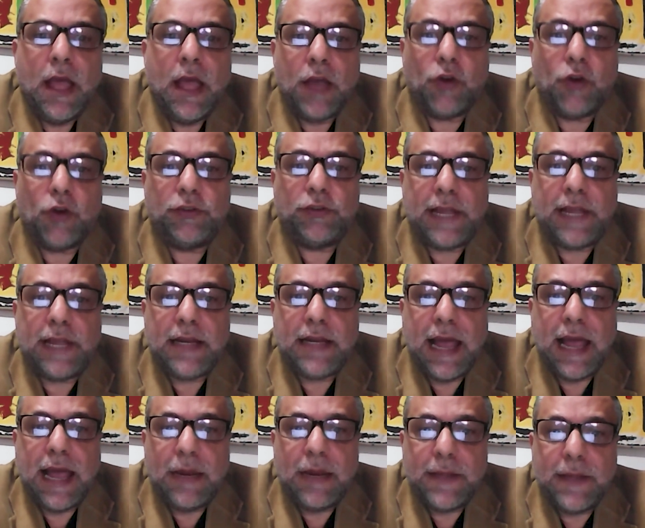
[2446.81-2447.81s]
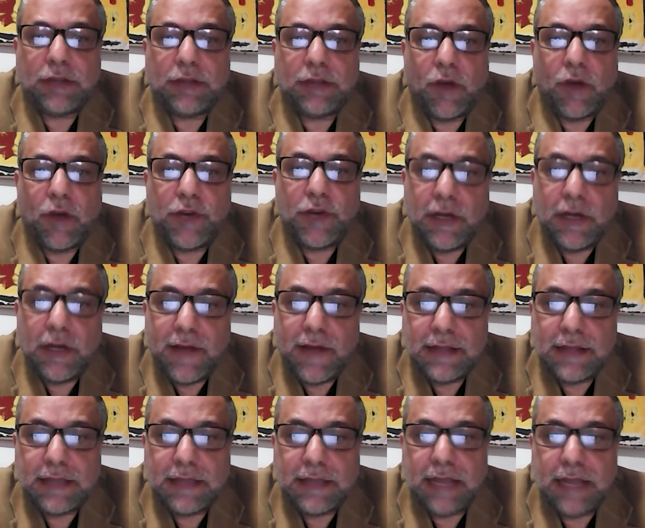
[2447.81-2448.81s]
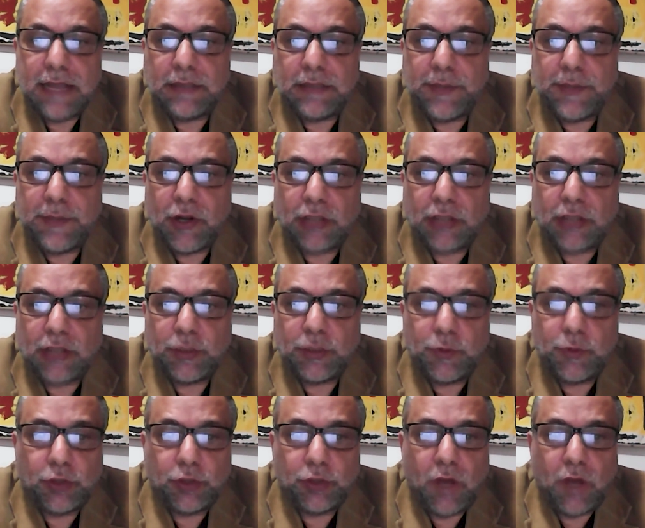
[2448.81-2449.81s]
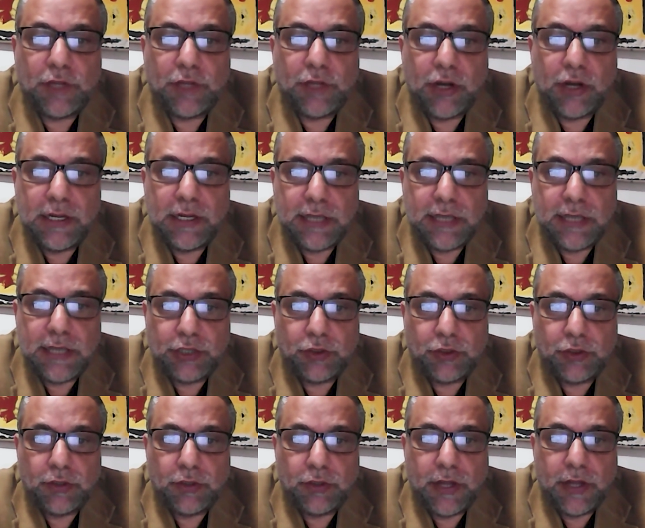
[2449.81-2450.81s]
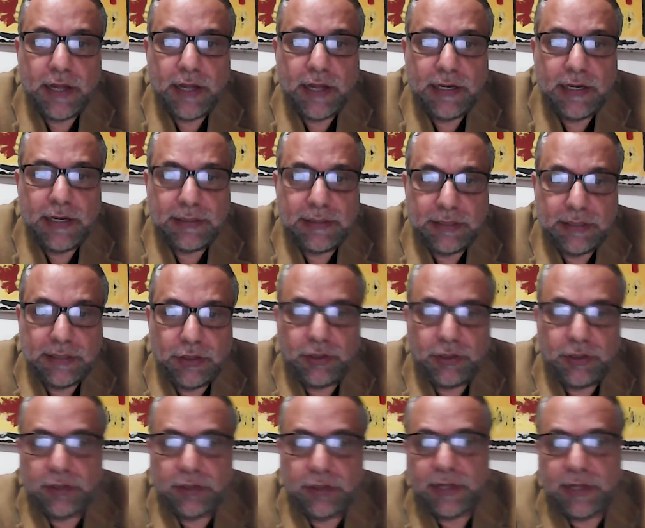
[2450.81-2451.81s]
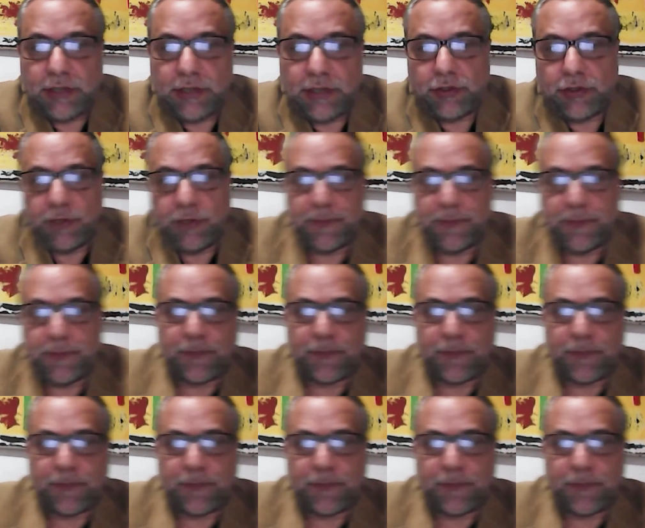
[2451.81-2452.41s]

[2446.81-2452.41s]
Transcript: Contain element of relevance and typical attributes of the organization in its territory.